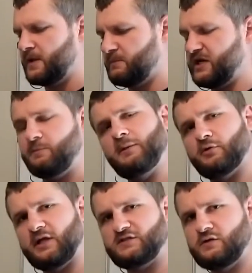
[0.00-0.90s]
Many people
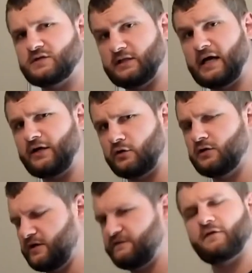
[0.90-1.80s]
like to use a lighter
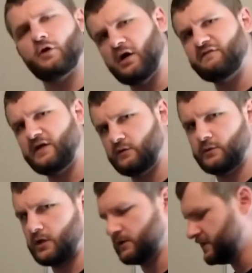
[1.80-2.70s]
glove for their offhand
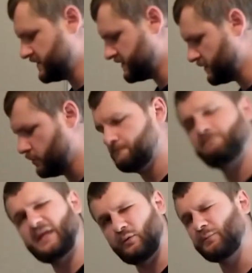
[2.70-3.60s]
regardless, so
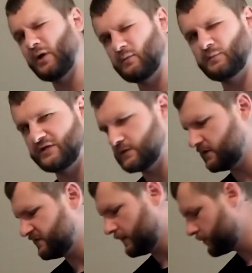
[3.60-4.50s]
that would probably
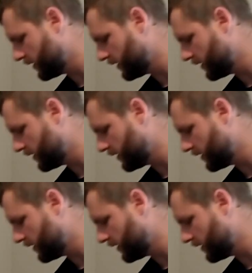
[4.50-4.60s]
solve that